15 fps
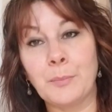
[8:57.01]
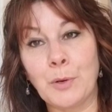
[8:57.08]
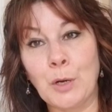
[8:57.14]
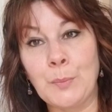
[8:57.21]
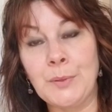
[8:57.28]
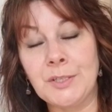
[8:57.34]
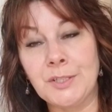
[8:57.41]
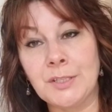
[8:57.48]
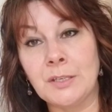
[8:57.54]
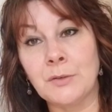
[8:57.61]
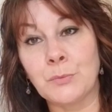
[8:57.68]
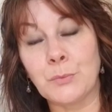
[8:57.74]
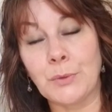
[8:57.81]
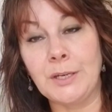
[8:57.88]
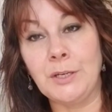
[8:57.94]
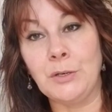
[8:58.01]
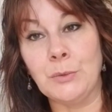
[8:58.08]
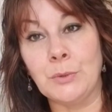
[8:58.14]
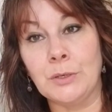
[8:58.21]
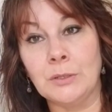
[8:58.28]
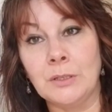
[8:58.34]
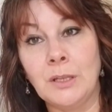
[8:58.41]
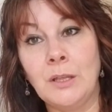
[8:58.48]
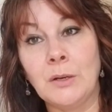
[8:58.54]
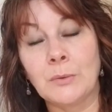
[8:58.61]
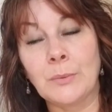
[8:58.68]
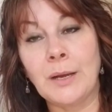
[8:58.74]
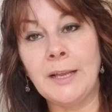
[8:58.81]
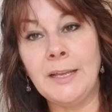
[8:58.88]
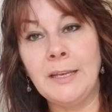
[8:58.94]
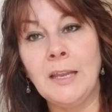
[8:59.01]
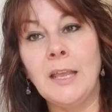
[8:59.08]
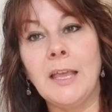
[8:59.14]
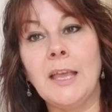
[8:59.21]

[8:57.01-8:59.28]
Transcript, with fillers: purpose, and renewal, right?